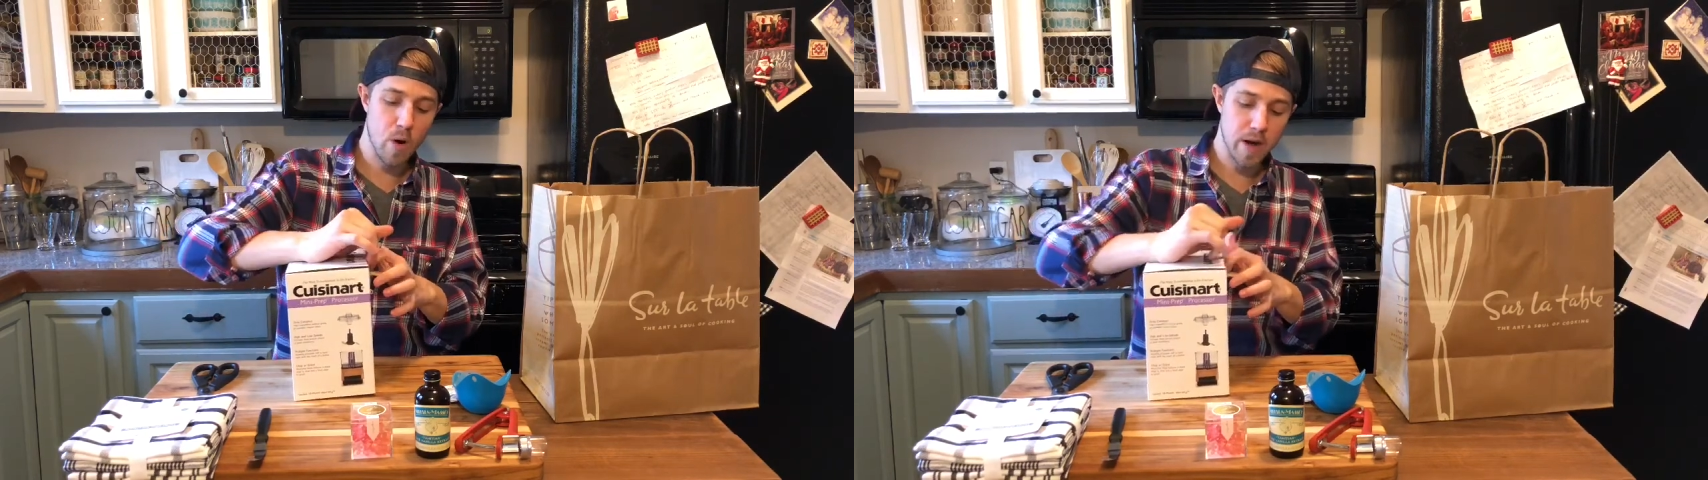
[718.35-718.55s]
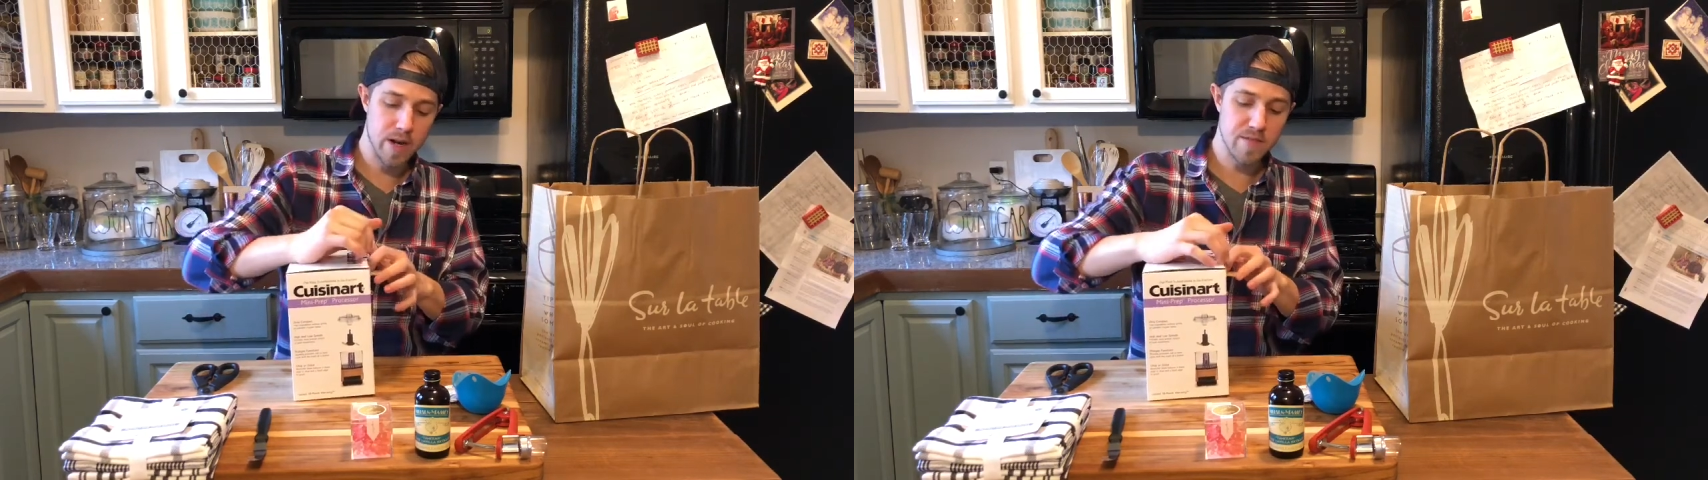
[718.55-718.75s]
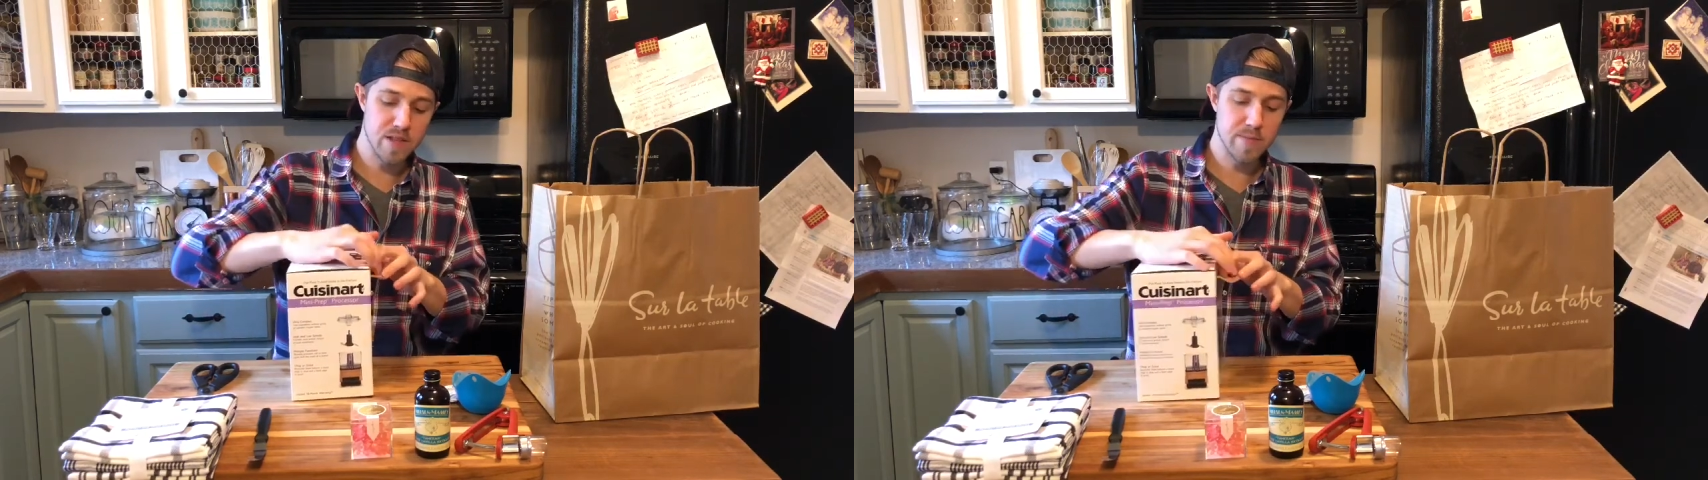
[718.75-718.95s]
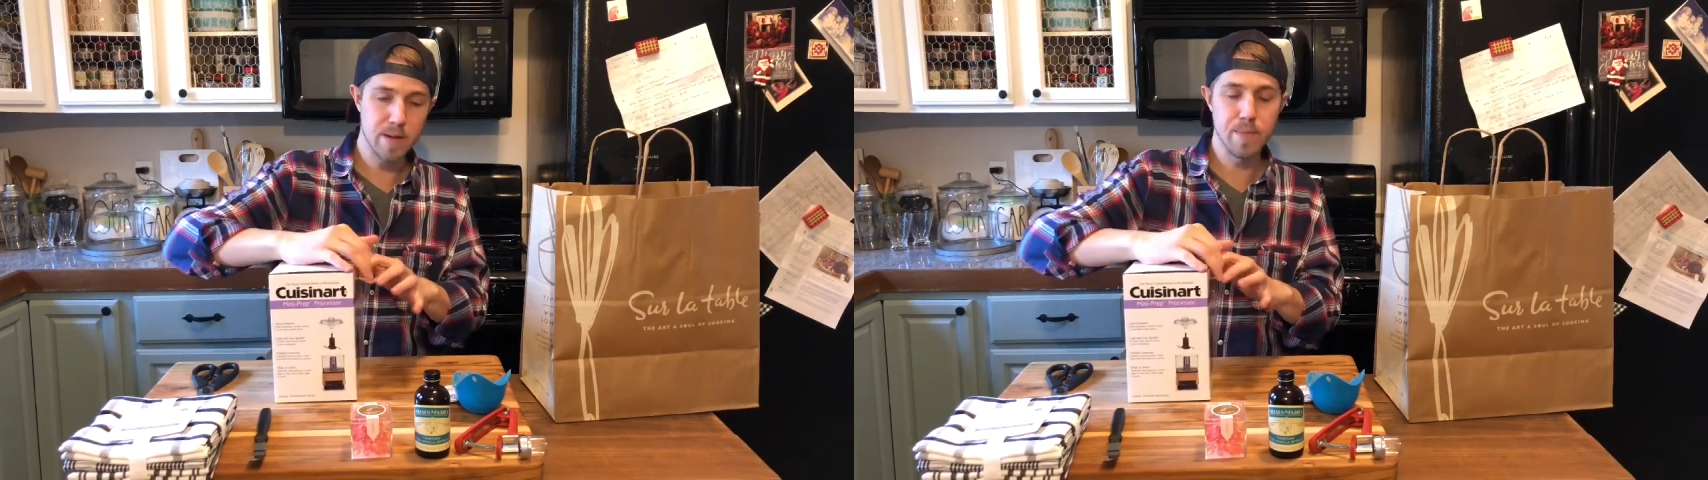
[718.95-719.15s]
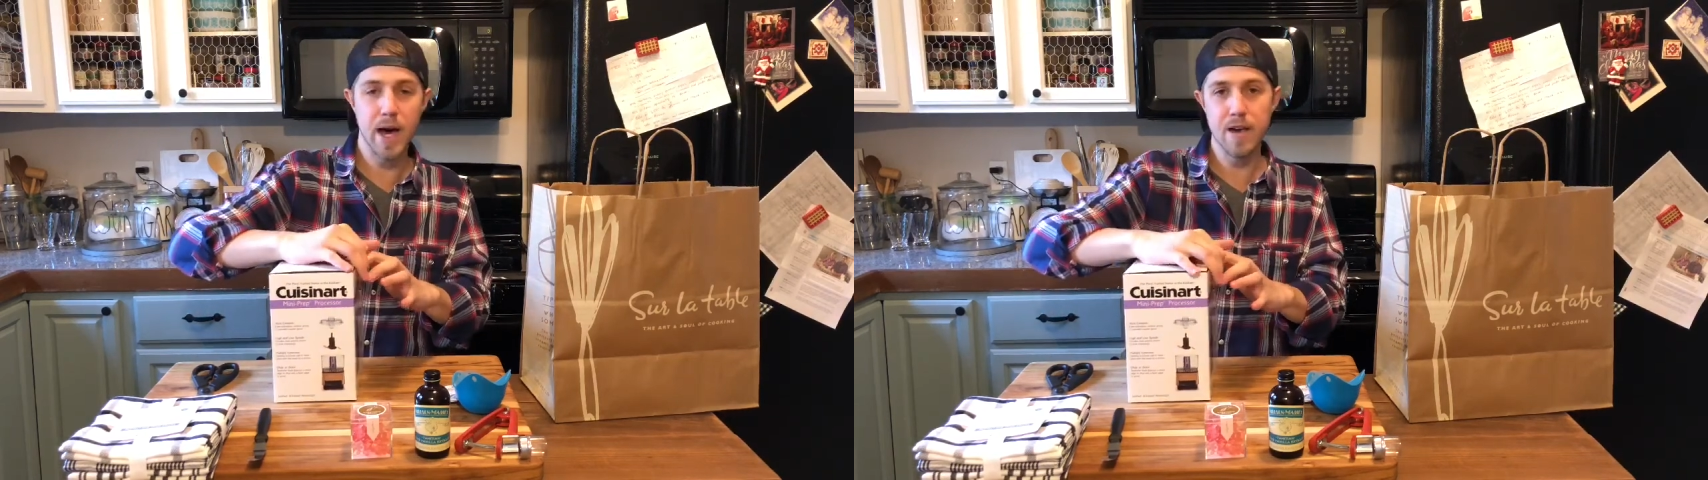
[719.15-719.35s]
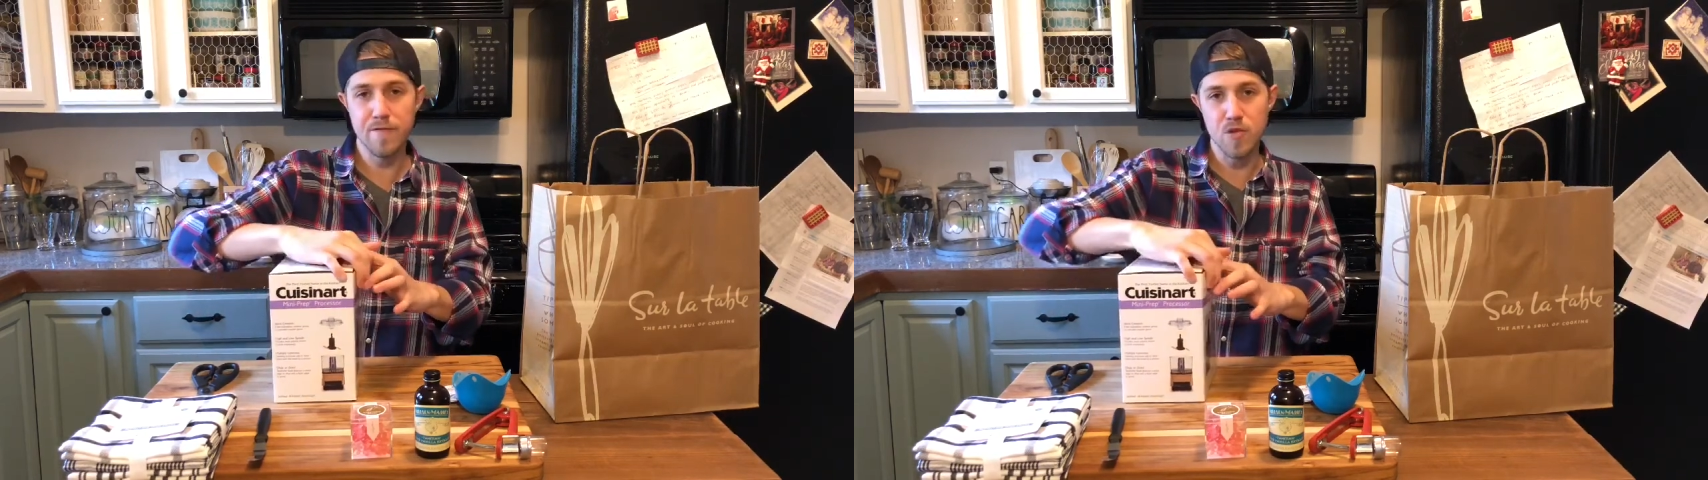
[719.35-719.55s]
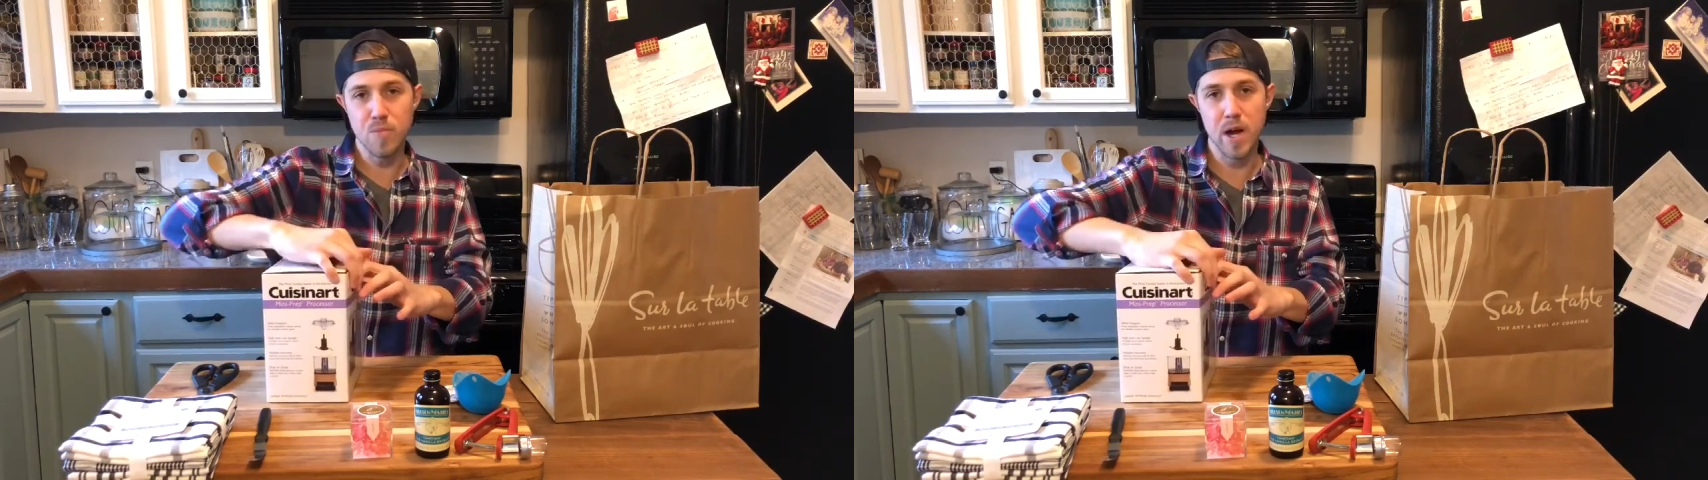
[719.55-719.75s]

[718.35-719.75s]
quantity of something, my food